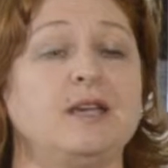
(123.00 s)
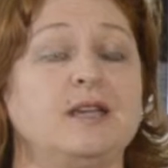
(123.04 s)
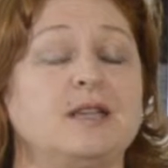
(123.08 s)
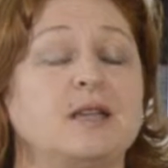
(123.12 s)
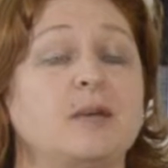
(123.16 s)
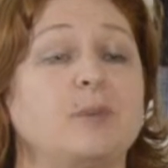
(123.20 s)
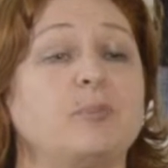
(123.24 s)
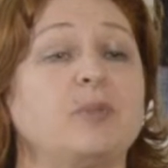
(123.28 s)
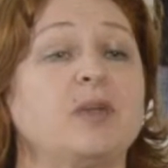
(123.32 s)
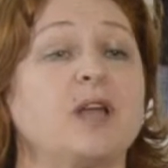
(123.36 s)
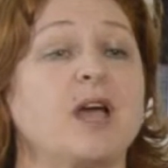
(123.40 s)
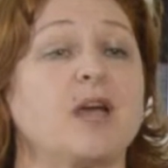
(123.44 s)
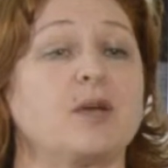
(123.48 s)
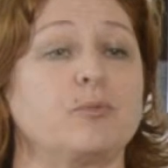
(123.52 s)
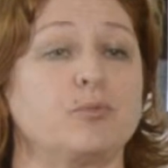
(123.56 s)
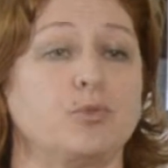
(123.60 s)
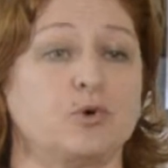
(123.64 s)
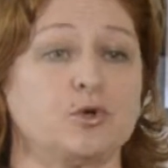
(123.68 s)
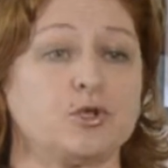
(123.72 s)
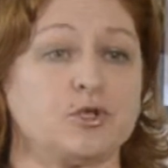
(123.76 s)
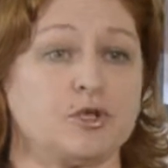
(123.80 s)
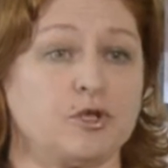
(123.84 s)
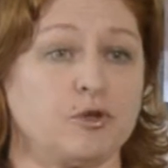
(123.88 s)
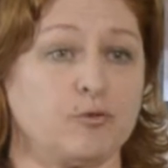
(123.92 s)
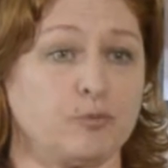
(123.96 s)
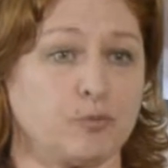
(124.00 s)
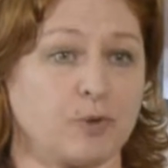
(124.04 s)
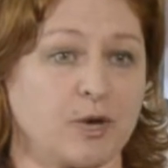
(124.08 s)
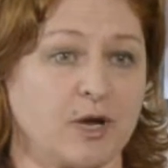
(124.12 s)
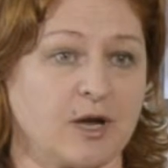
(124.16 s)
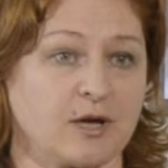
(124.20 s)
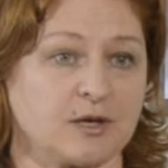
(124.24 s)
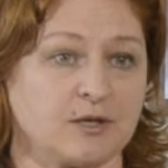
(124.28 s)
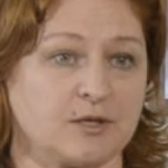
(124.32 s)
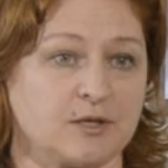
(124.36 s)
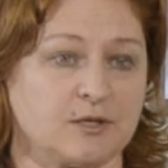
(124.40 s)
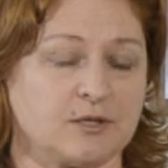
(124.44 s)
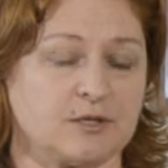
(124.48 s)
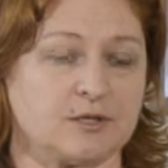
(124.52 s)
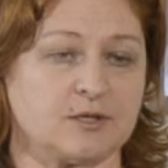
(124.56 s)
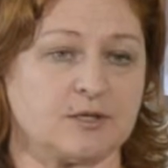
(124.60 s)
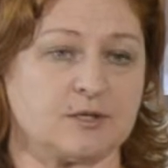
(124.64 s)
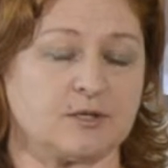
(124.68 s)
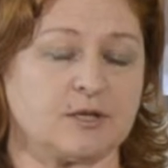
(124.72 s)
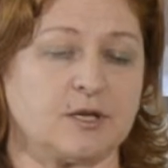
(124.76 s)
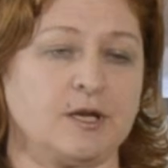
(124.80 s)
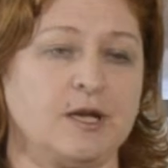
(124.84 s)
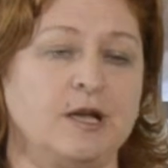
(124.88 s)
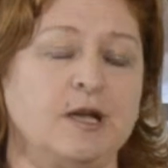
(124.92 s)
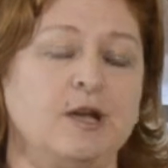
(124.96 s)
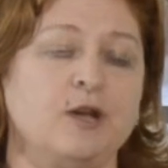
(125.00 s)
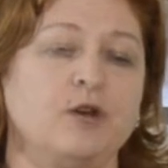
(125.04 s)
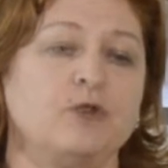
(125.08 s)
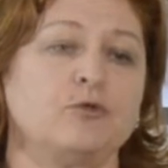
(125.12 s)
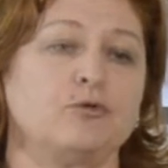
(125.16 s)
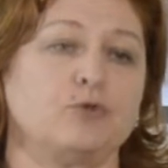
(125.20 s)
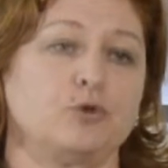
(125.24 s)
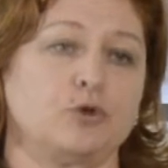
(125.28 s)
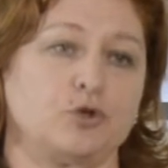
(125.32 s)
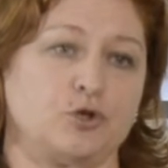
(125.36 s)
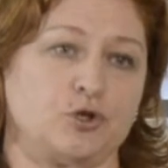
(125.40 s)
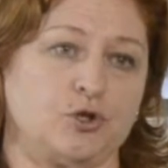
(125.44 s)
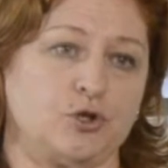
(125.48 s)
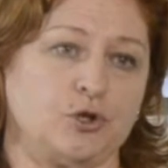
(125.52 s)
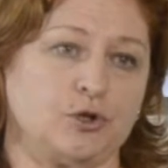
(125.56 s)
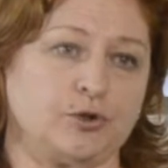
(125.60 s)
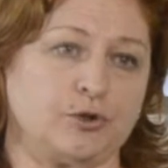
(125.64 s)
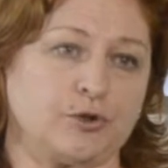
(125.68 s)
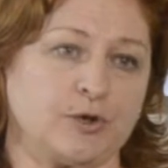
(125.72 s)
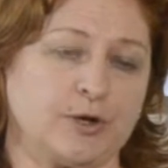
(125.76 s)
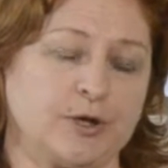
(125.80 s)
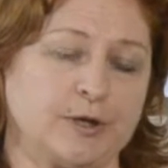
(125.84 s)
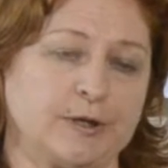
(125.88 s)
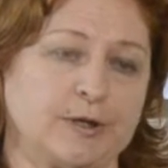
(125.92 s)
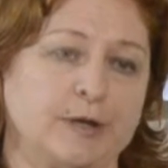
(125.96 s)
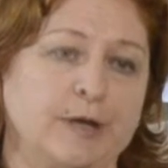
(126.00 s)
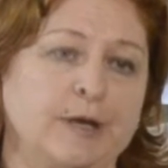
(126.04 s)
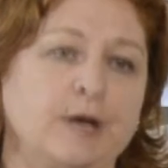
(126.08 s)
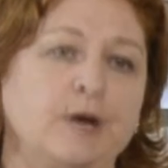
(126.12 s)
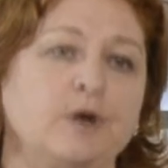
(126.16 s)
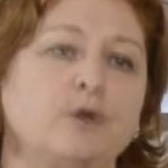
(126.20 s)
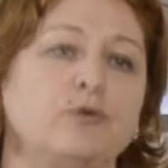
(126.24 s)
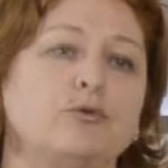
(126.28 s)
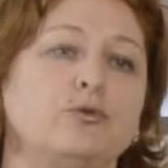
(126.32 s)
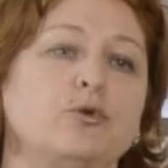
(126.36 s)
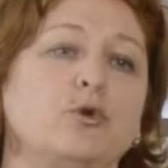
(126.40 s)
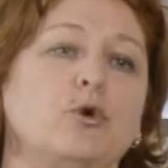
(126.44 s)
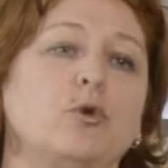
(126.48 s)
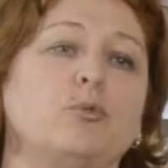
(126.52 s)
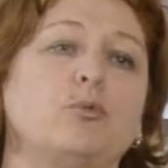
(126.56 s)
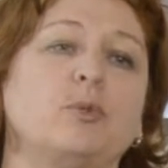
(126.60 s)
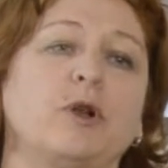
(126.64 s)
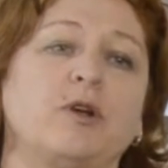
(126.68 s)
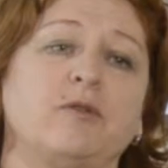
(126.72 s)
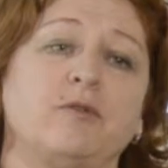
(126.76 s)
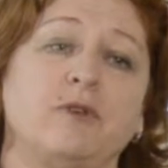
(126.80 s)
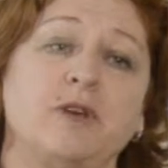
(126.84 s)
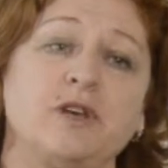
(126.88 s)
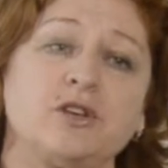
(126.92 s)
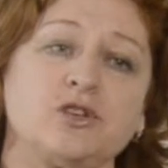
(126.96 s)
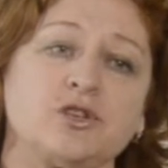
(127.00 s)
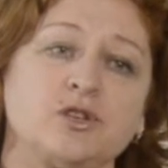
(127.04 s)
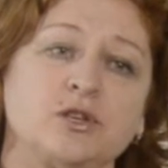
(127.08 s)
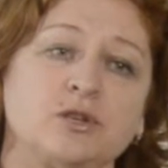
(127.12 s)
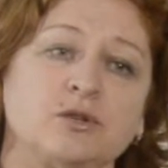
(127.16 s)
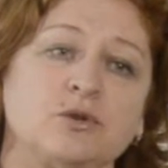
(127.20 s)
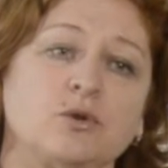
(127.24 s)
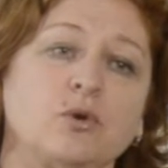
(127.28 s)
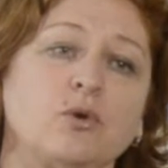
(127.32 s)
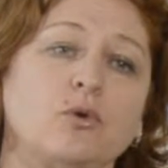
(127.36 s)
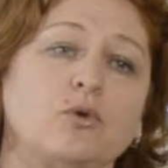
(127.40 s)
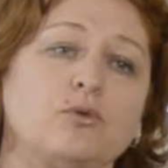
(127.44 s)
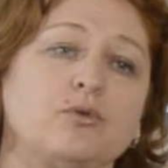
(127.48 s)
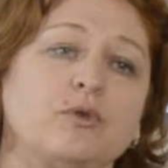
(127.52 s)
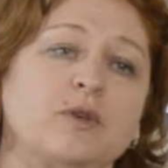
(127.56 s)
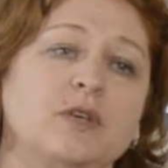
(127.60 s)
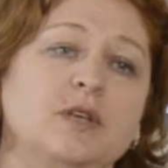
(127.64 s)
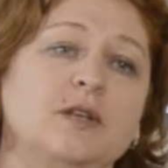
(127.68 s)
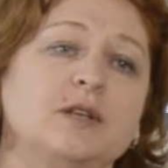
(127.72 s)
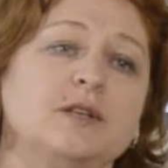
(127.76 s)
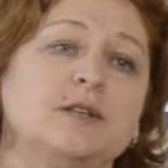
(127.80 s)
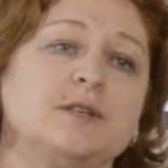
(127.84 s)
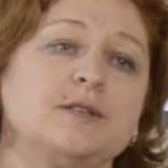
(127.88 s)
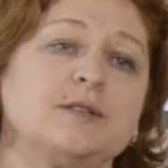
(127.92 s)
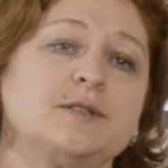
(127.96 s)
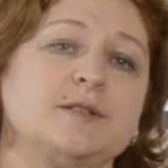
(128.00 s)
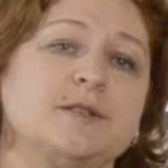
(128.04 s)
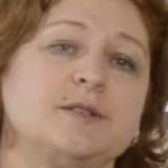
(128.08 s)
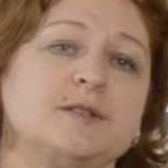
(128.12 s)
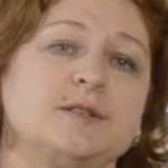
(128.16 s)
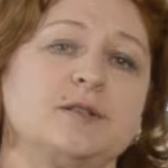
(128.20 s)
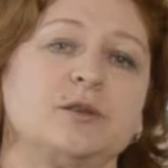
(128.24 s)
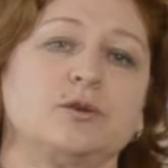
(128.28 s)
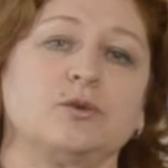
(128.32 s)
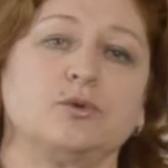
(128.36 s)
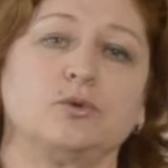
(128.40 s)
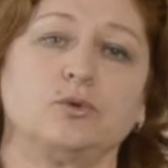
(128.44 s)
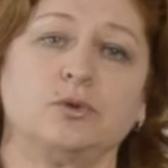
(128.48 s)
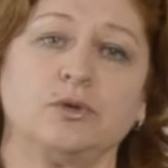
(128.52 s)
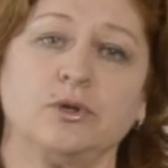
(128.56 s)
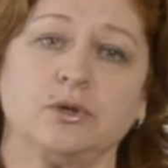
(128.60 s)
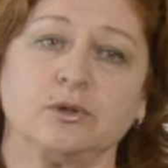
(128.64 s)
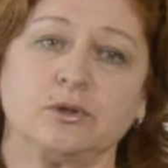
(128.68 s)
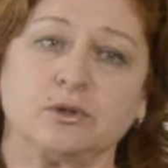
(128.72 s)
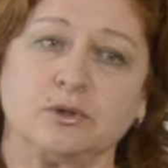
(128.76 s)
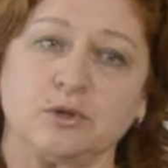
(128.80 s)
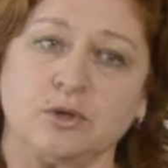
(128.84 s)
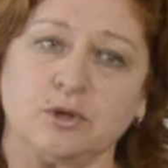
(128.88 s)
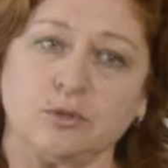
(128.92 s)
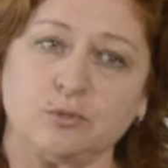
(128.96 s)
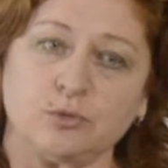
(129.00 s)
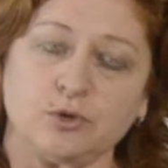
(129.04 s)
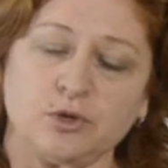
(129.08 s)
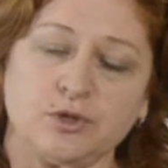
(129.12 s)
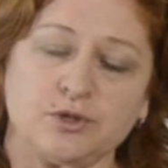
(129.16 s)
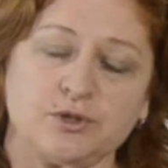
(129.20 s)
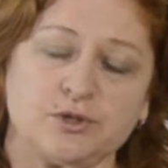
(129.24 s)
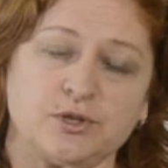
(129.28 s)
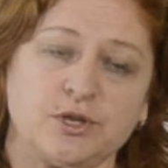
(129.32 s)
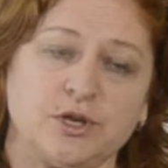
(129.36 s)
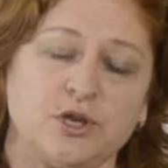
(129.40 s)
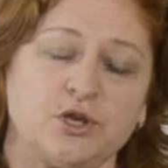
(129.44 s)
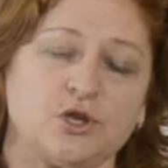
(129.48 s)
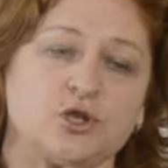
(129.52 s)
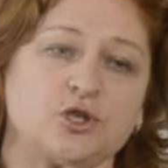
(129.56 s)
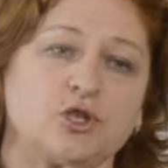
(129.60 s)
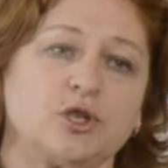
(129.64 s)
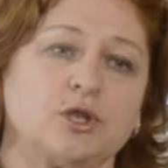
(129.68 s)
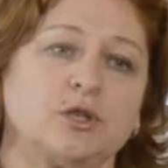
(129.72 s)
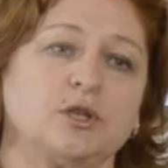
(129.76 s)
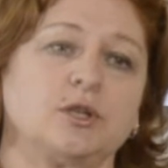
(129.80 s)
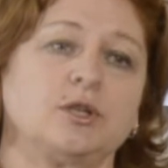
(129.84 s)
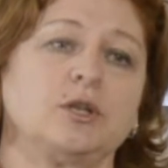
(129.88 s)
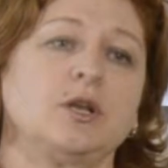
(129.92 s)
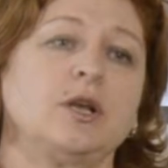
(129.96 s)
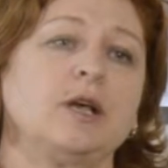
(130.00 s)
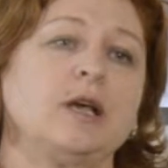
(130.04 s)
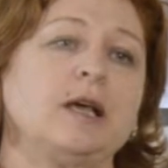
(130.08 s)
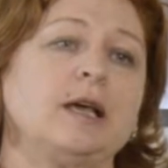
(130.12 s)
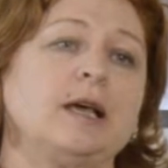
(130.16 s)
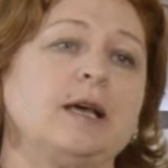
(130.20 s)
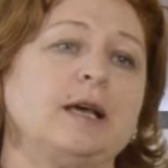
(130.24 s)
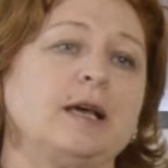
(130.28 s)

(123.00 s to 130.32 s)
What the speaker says: in applying positive practices for children, for prevention of illnesses, including immunization,